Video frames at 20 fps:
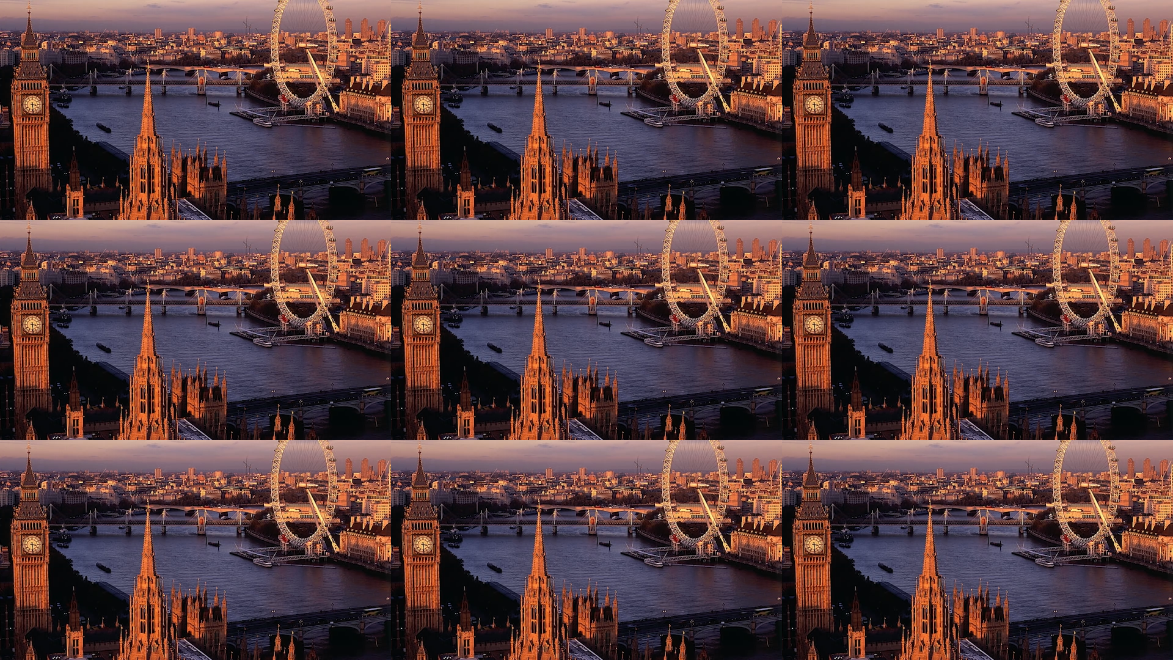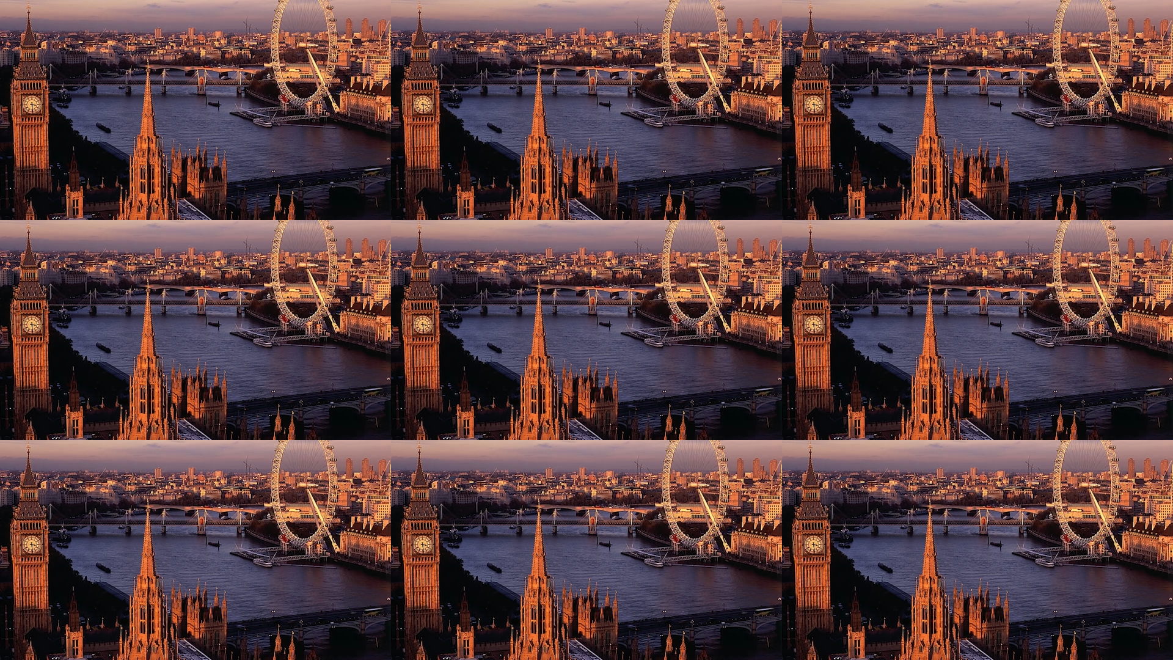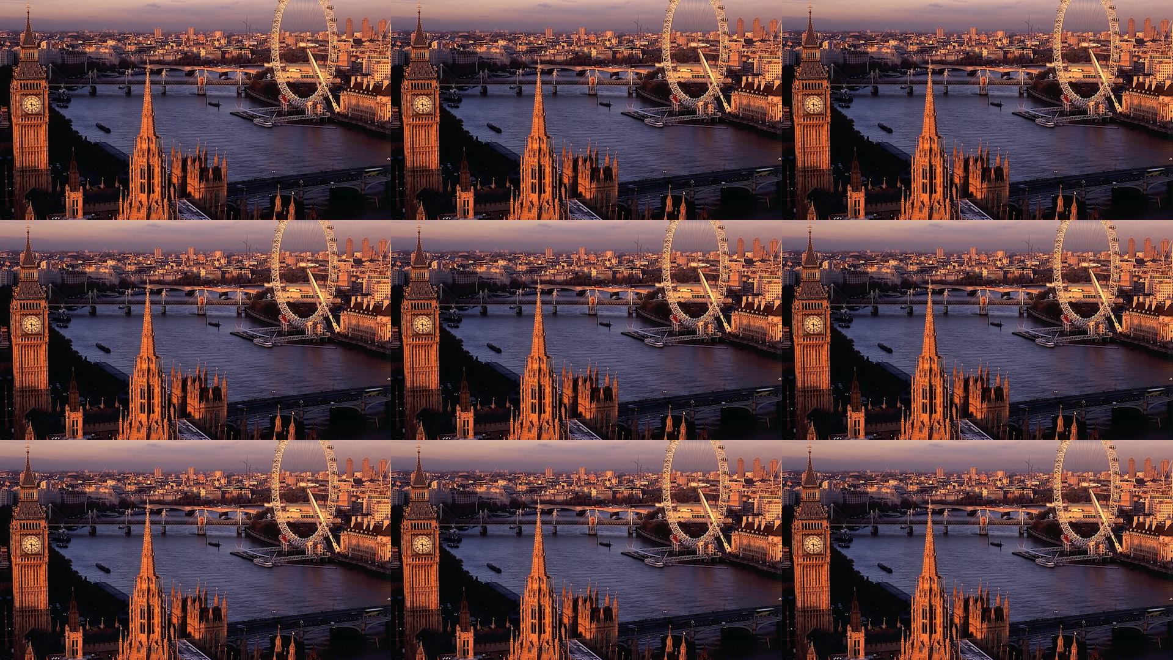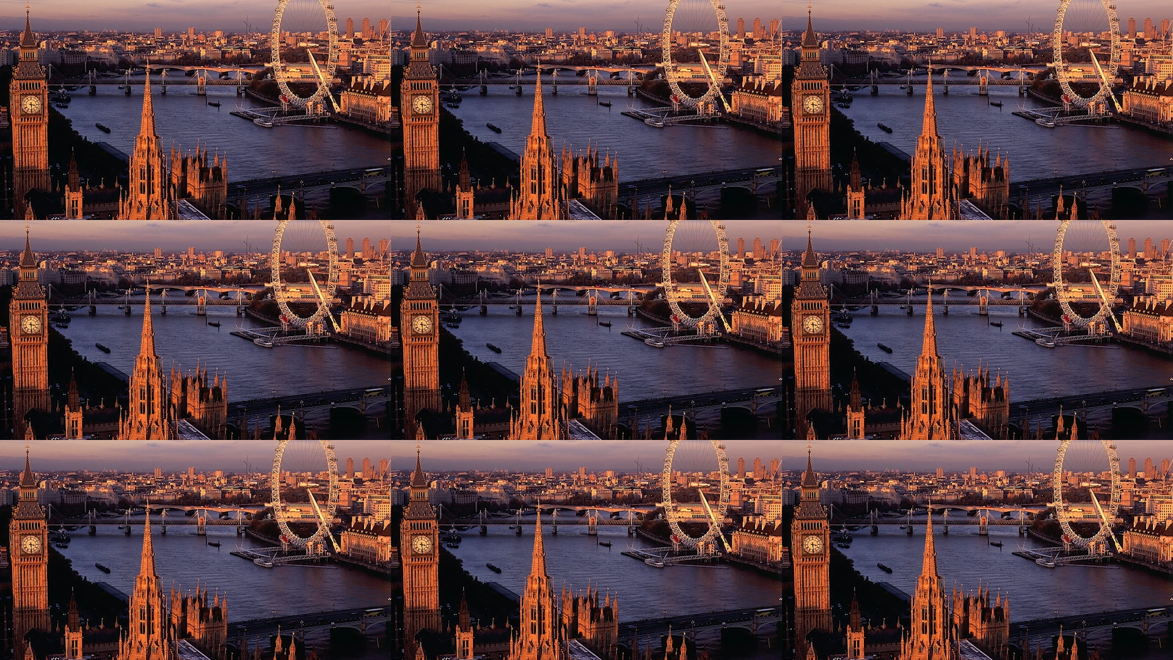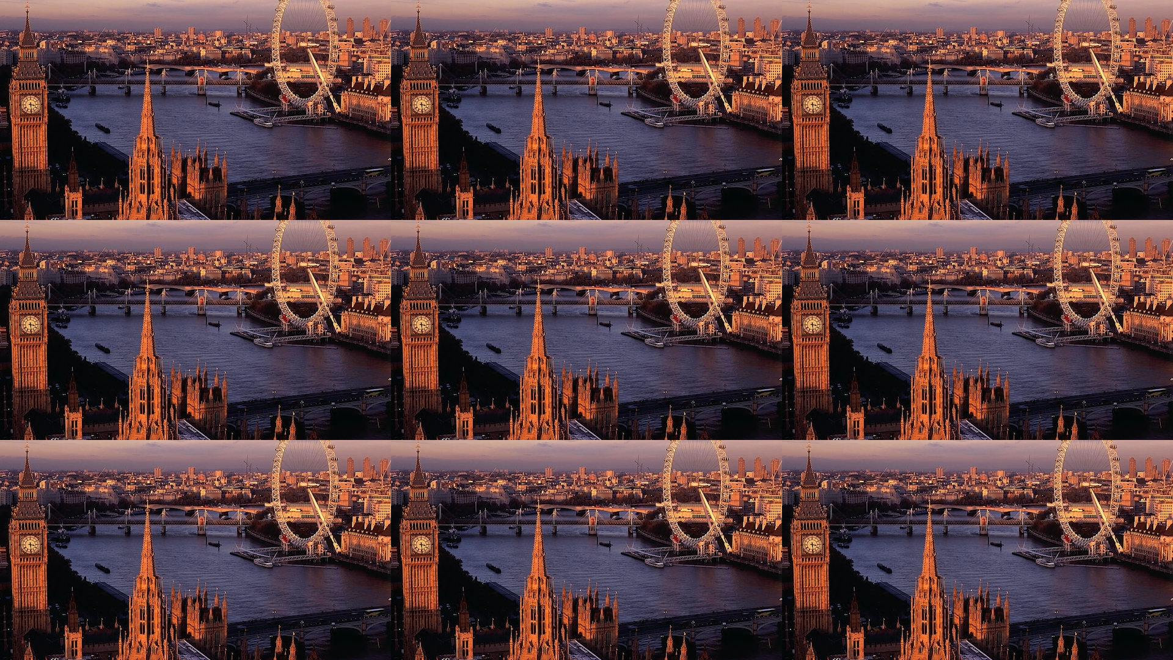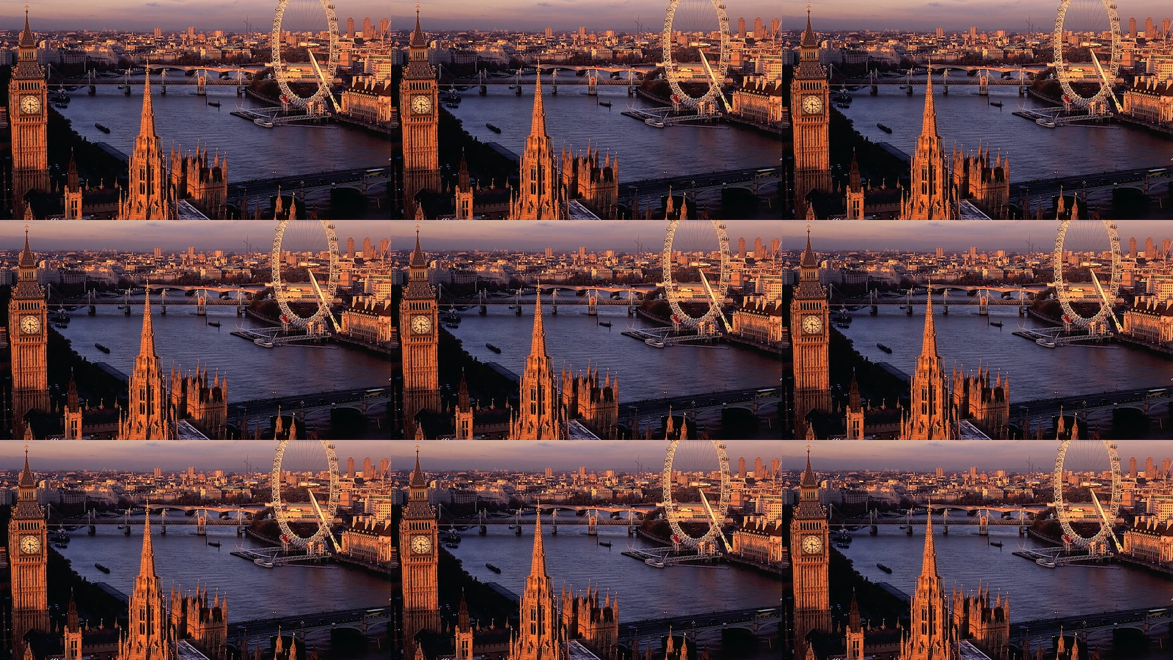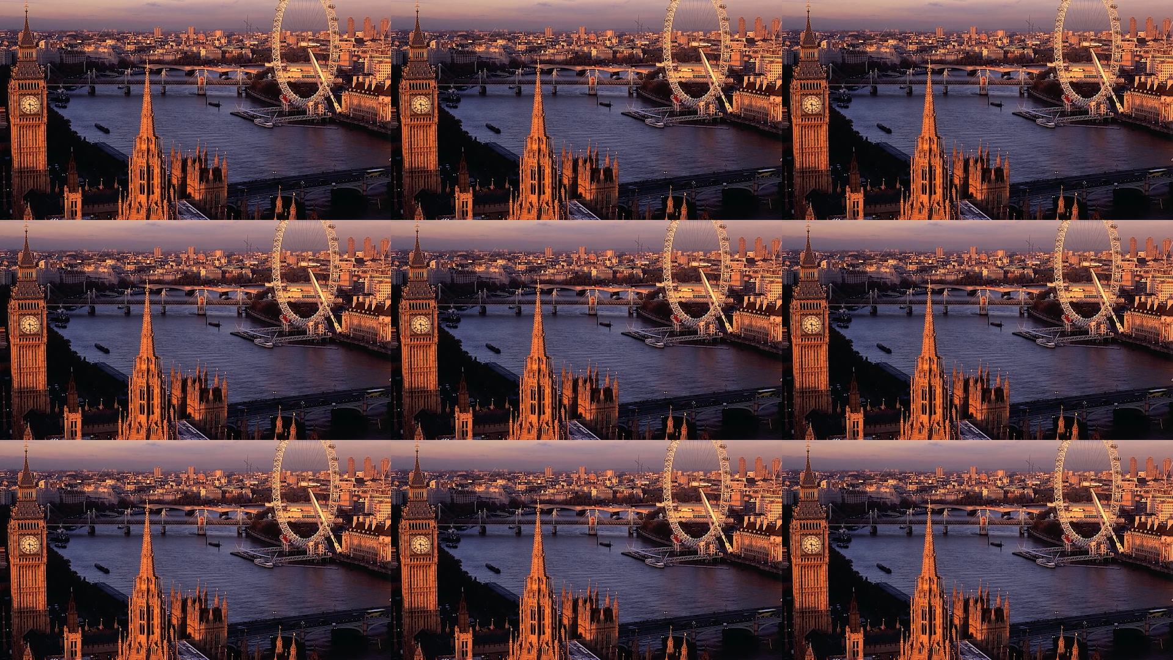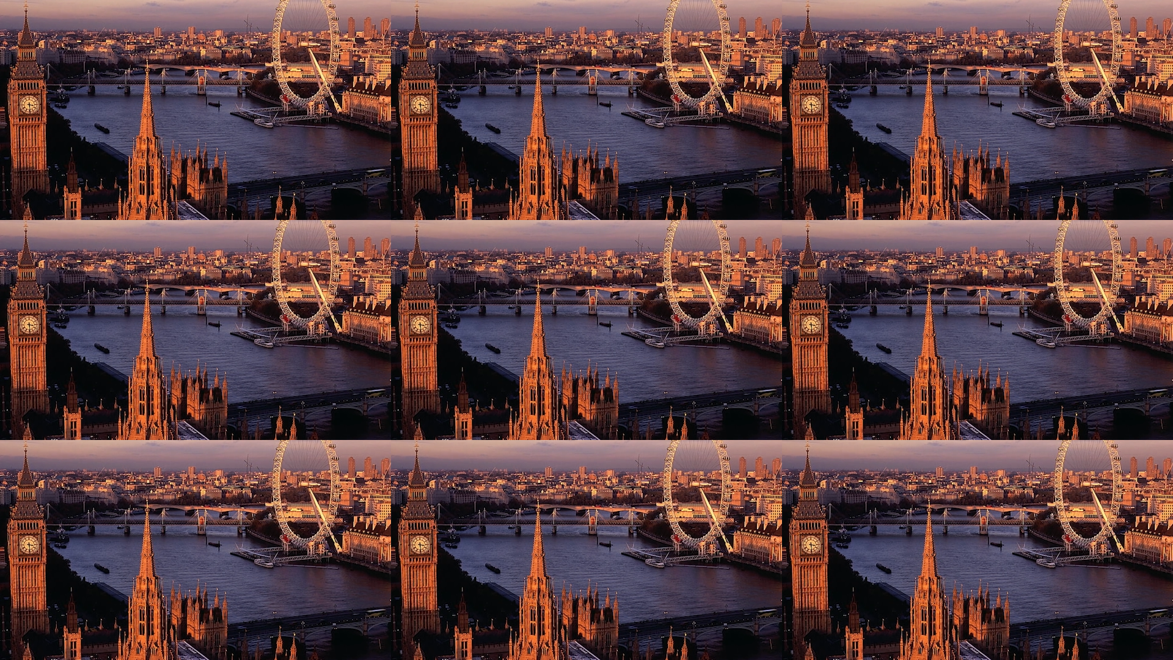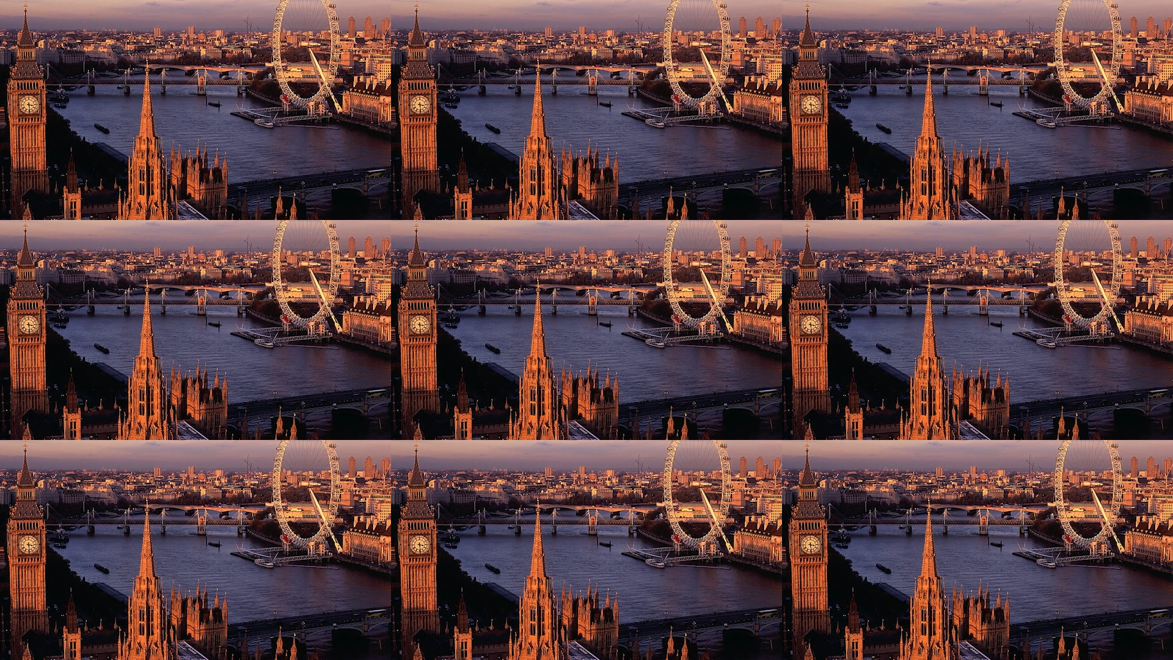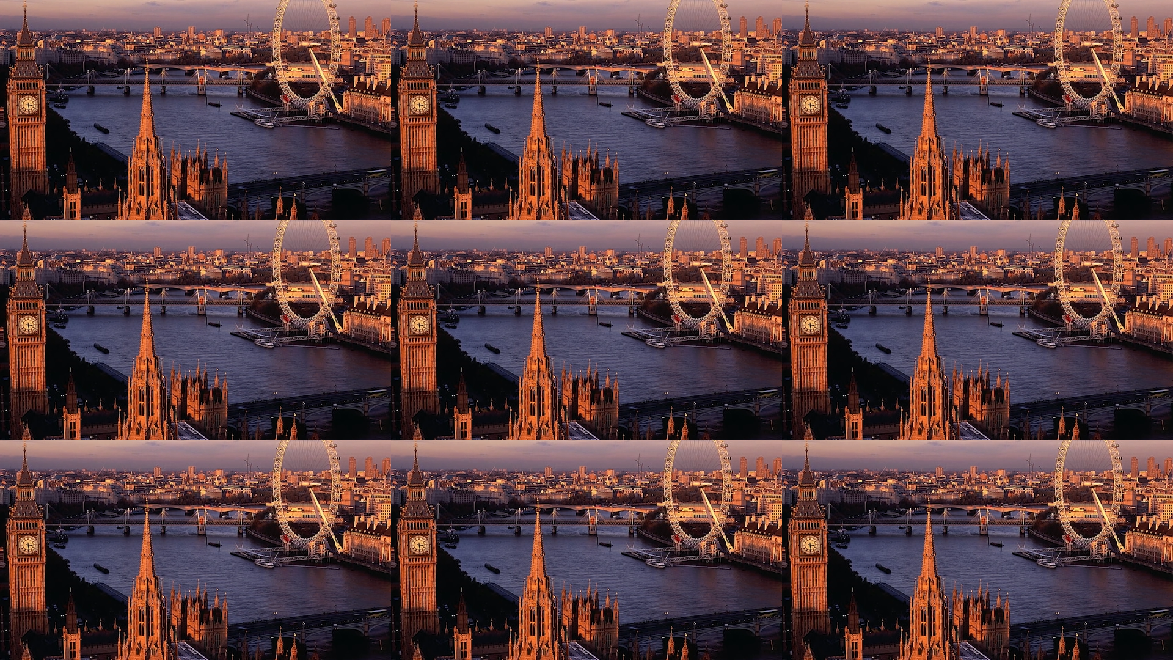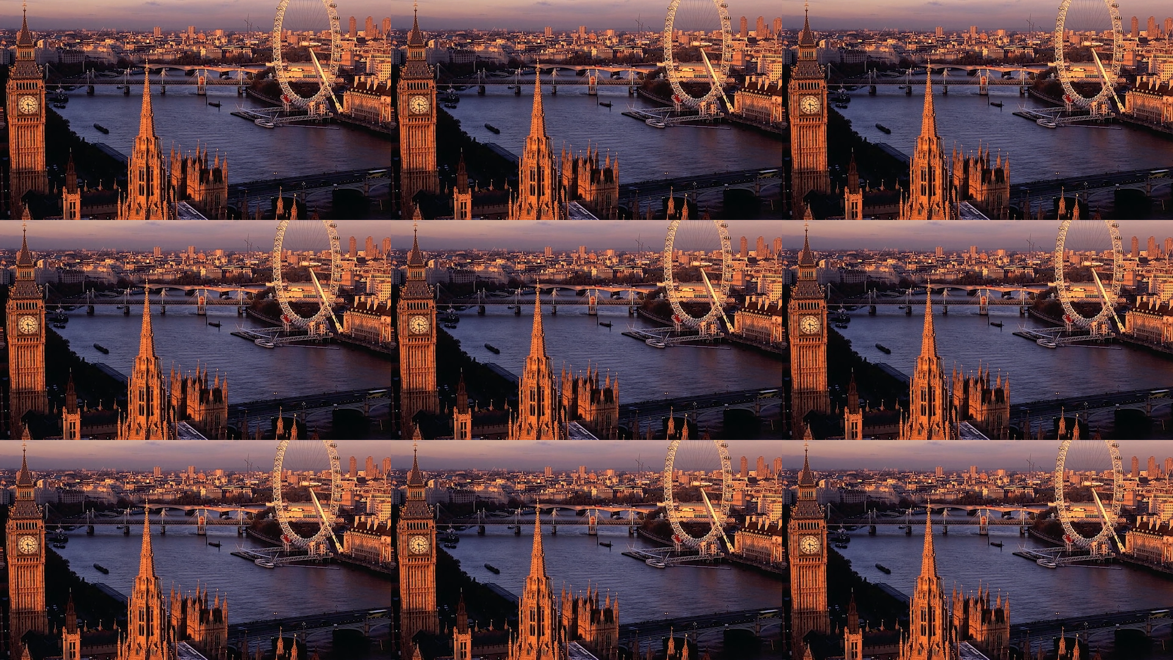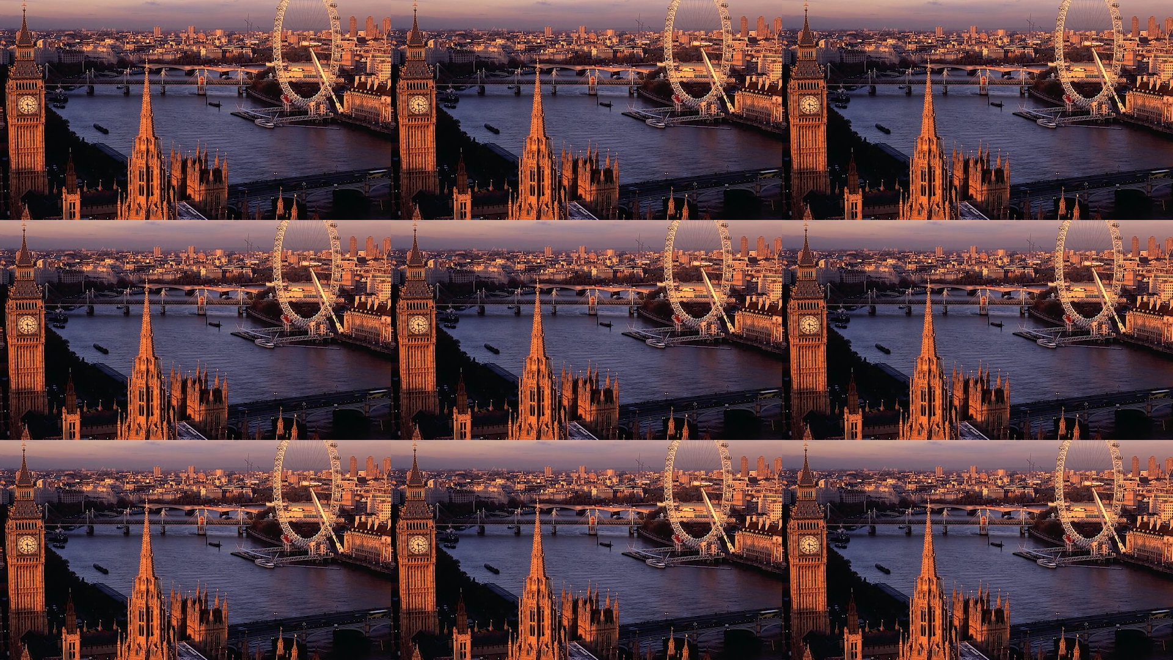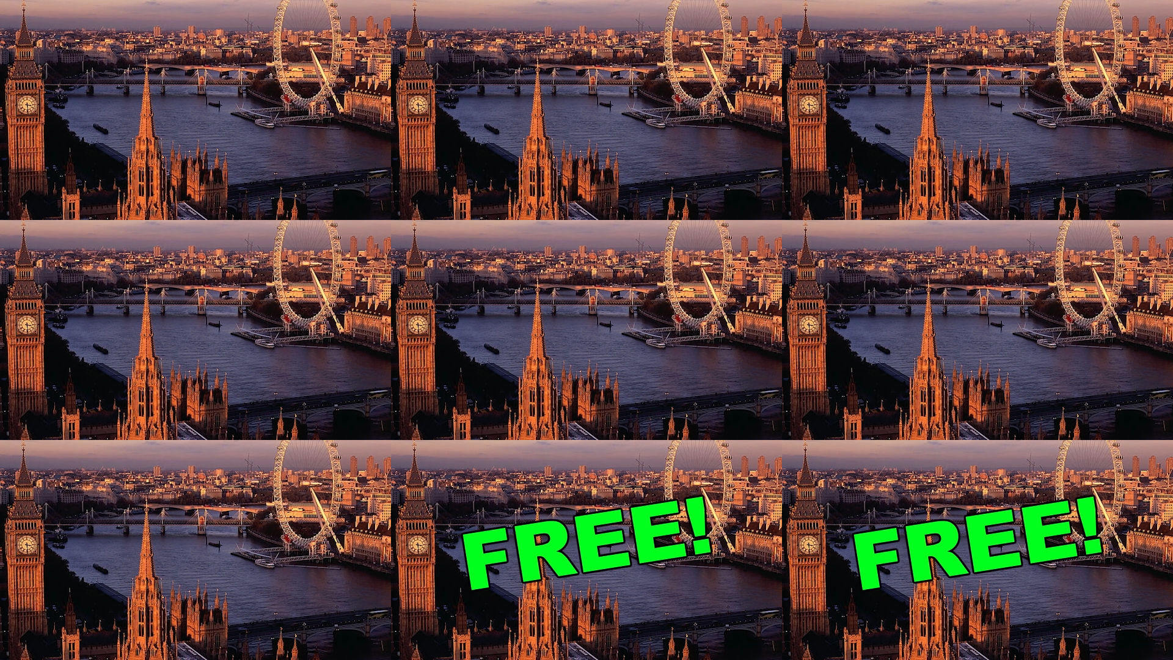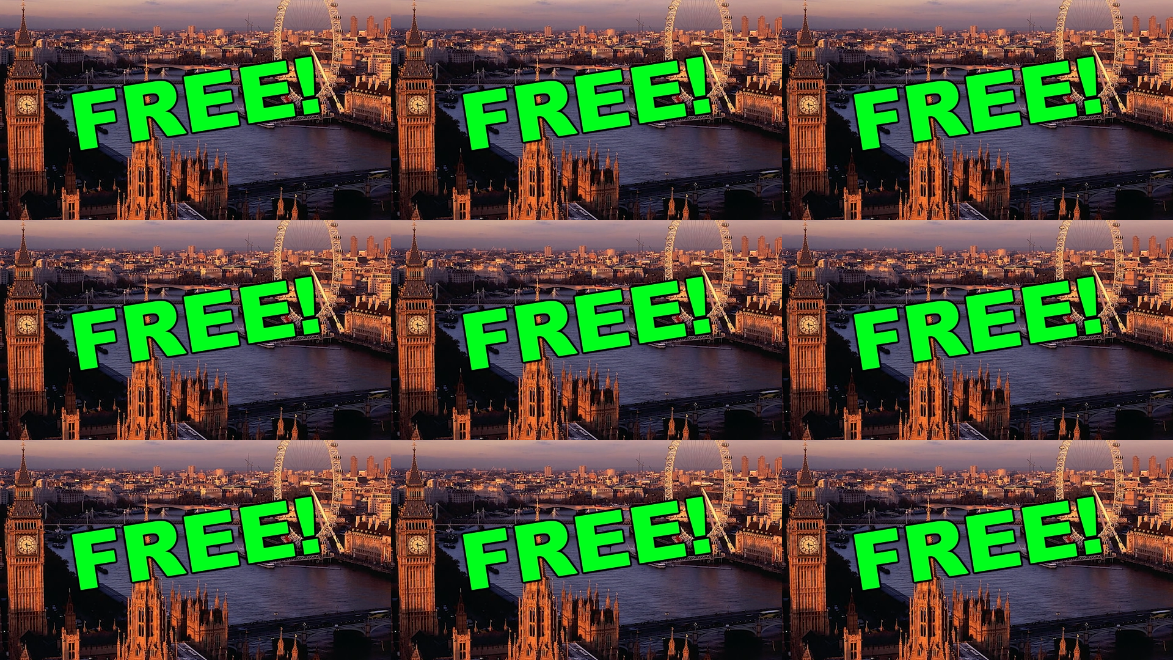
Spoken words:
(no speaker visible)